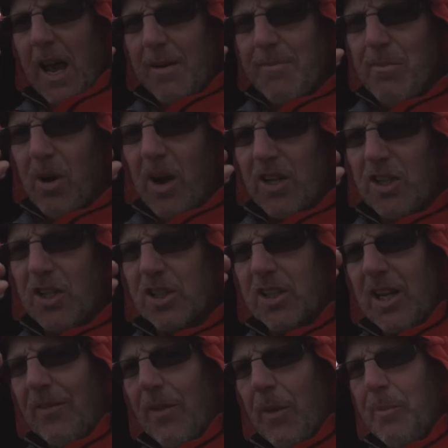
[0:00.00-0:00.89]
it might
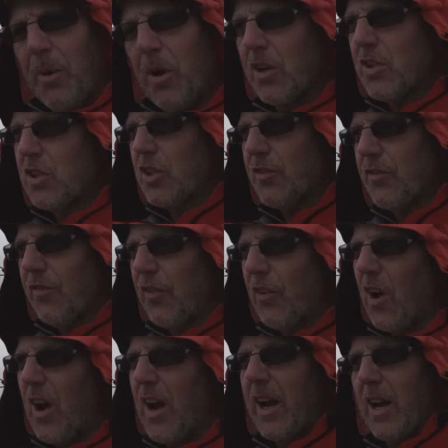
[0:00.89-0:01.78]
just have the bird just
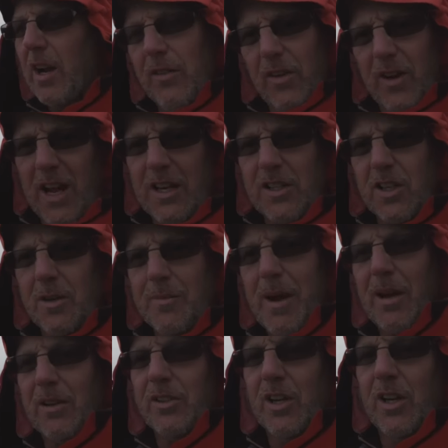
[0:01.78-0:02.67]
flying over the edge of the
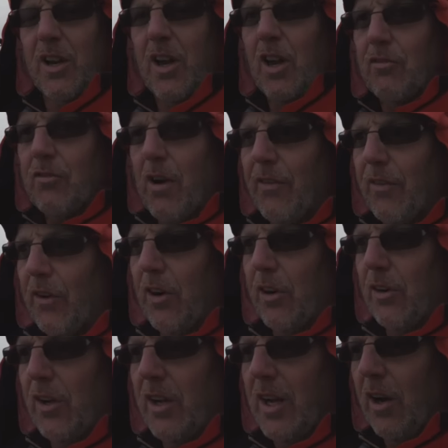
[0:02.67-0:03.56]
mountain rather than
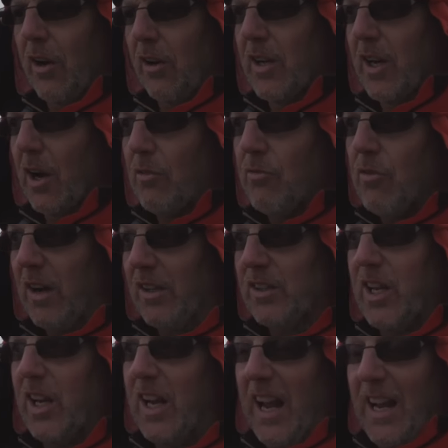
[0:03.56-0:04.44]
on the, you know,
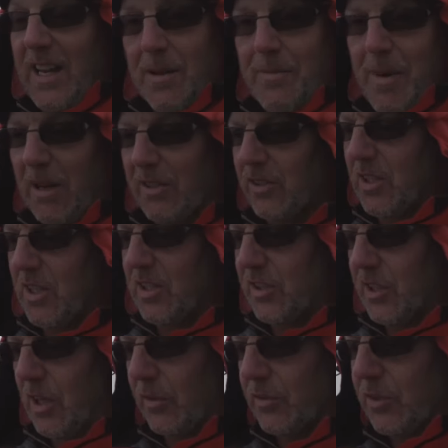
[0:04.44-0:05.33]
actually in the mountain
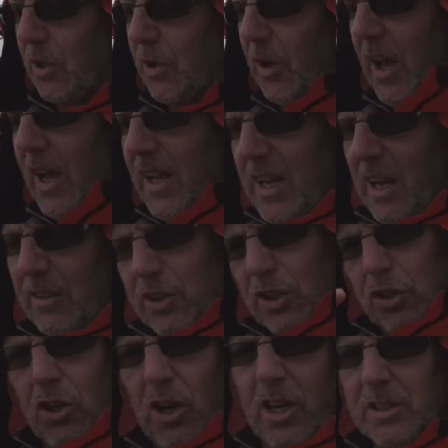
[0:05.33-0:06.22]
itself. So yeah,
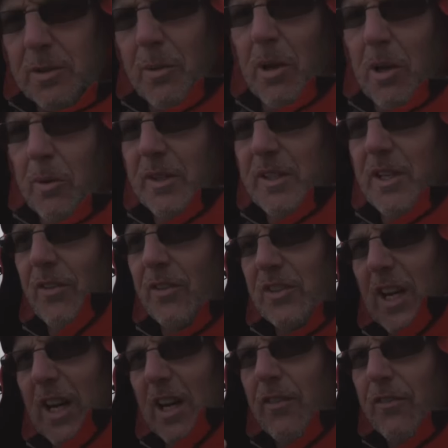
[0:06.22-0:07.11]
just trying something a little bit
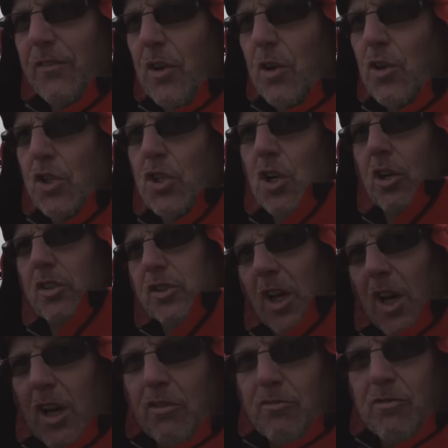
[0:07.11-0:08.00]
different, taking a few shots,
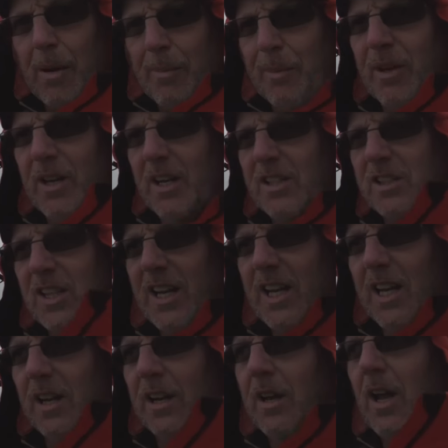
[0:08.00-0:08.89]
rapidly
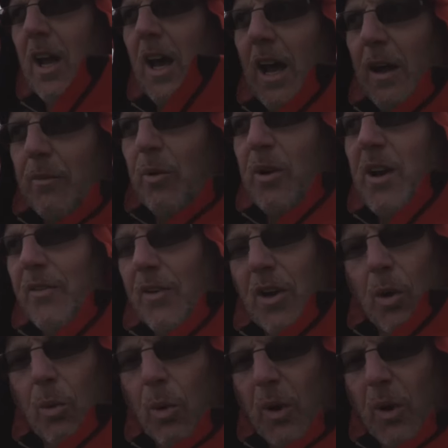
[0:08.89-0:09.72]
taken, and we never know,